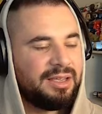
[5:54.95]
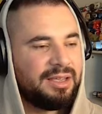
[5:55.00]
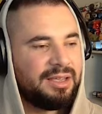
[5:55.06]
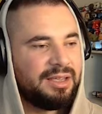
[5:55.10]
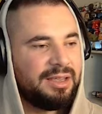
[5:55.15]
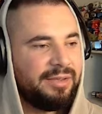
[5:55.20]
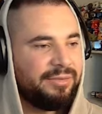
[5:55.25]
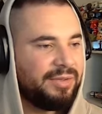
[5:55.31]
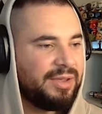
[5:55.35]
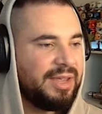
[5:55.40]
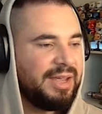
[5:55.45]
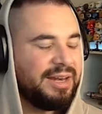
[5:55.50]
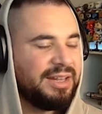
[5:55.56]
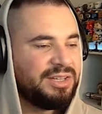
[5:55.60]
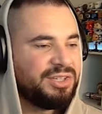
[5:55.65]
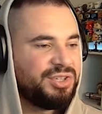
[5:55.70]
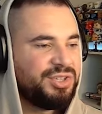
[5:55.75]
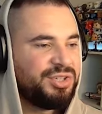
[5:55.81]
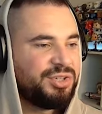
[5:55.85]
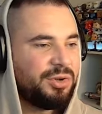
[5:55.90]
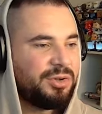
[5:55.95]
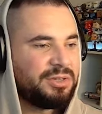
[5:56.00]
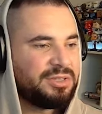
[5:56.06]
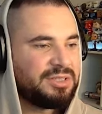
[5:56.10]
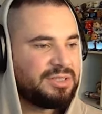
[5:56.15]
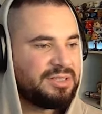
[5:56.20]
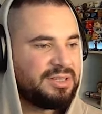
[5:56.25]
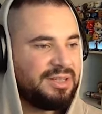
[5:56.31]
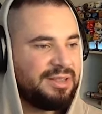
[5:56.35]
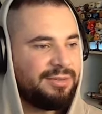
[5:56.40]
if you're hitting
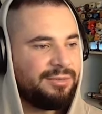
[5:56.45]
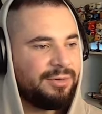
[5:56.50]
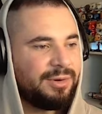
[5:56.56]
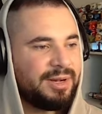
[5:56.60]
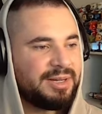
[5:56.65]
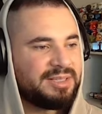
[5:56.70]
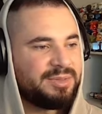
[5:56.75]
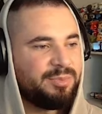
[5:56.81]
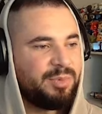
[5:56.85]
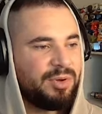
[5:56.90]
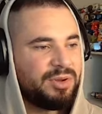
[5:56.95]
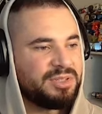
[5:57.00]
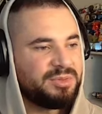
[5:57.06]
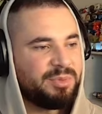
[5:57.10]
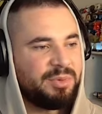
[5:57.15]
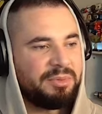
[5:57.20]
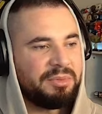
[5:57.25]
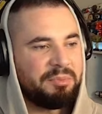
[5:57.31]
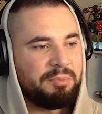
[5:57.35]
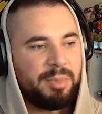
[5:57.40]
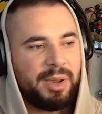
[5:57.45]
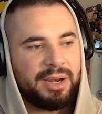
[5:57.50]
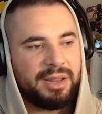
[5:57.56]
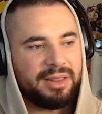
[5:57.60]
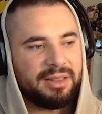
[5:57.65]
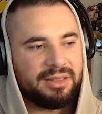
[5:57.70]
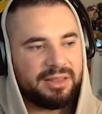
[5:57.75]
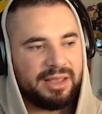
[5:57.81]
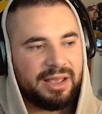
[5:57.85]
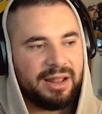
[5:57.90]
shots in the right spot, it's probably better
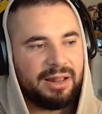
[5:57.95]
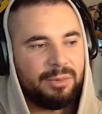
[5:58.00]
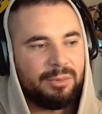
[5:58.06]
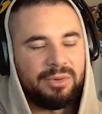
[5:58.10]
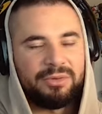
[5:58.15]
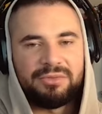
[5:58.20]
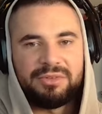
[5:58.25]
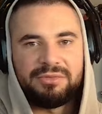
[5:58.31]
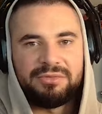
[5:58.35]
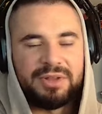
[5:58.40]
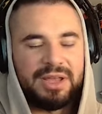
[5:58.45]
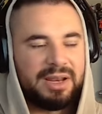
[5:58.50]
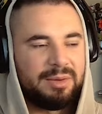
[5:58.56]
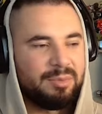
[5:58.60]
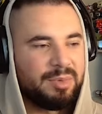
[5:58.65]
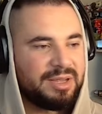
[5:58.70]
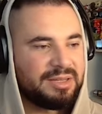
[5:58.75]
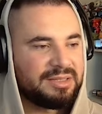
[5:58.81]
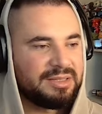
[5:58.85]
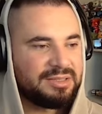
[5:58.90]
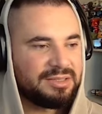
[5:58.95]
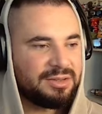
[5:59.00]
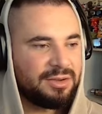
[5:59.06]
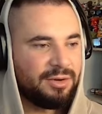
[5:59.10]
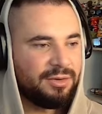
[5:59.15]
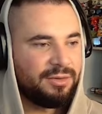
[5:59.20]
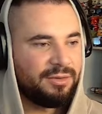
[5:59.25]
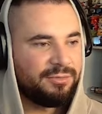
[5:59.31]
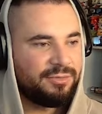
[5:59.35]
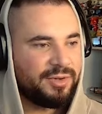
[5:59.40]
than the L115 because it's
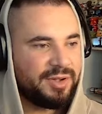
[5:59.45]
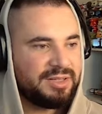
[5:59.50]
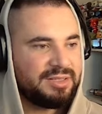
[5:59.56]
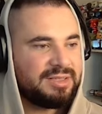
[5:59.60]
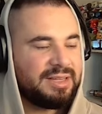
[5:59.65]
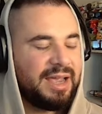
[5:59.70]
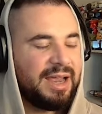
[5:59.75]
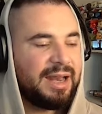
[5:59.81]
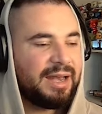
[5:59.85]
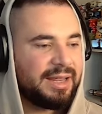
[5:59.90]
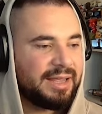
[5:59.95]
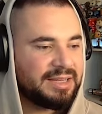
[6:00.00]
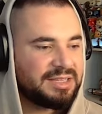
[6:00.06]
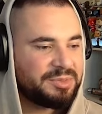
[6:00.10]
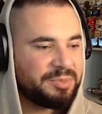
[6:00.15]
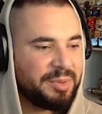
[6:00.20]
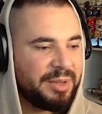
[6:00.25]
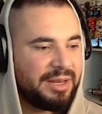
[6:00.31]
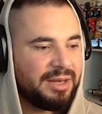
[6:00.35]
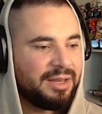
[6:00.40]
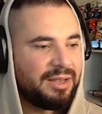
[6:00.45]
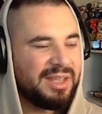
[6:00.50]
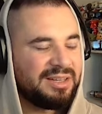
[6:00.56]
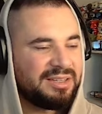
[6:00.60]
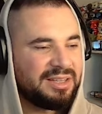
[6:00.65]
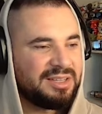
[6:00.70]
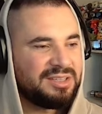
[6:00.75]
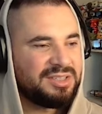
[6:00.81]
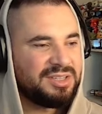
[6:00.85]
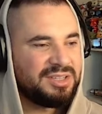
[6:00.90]
got a faster ADS speed.
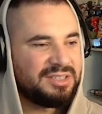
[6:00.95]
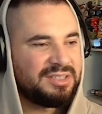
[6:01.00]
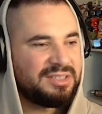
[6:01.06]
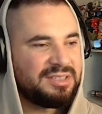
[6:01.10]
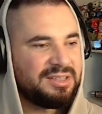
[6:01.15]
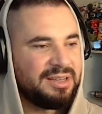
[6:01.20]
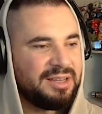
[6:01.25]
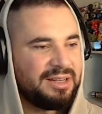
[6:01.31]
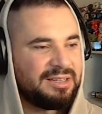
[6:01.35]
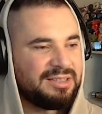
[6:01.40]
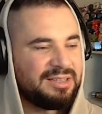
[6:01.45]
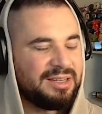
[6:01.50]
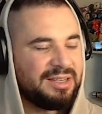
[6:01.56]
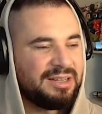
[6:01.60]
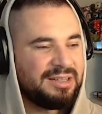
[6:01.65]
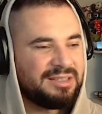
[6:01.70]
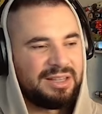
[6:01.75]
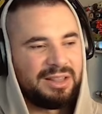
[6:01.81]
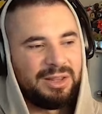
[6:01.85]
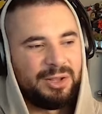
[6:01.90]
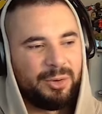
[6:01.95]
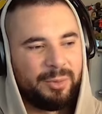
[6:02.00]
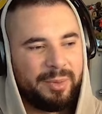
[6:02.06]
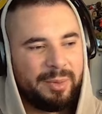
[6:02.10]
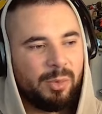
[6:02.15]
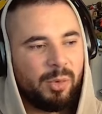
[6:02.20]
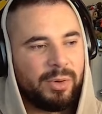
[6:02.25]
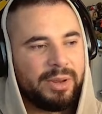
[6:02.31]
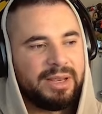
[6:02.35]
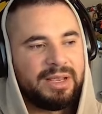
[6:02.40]
It does just, it's a little
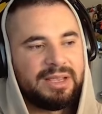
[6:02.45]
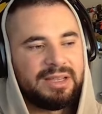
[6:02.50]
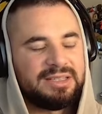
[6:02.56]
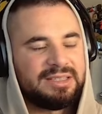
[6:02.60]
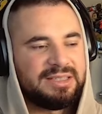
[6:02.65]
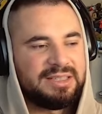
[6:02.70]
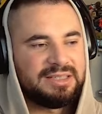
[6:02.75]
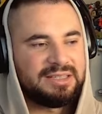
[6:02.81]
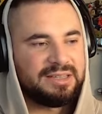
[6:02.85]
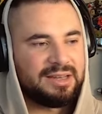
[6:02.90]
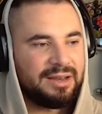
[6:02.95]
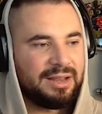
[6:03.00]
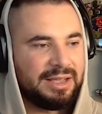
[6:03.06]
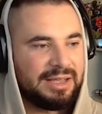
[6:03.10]
bit more inconsistent, I